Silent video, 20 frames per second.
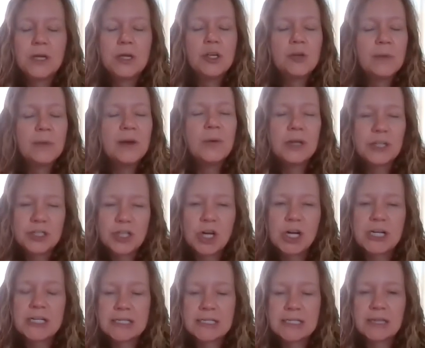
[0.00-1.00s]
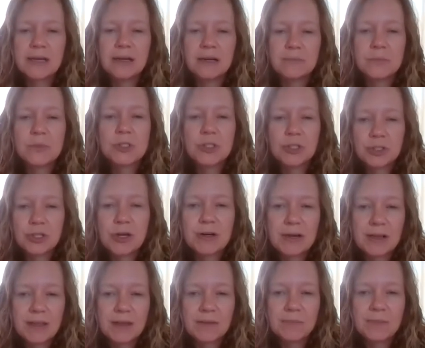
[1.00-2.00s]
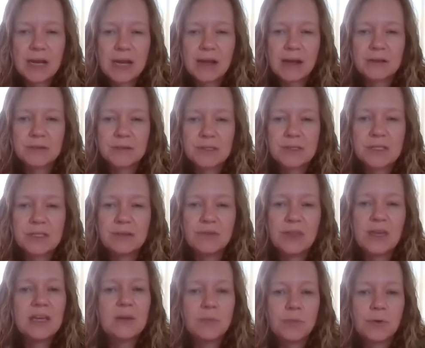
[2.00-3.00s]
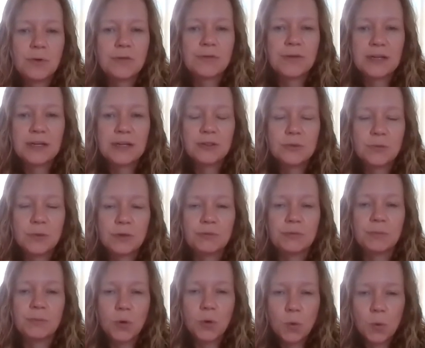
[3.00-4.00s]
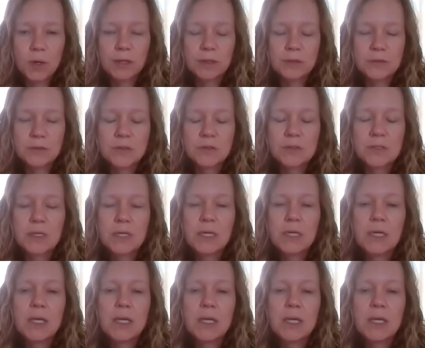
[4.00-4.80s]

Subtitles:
you might want to start talking to them now to see if they can provide you with reports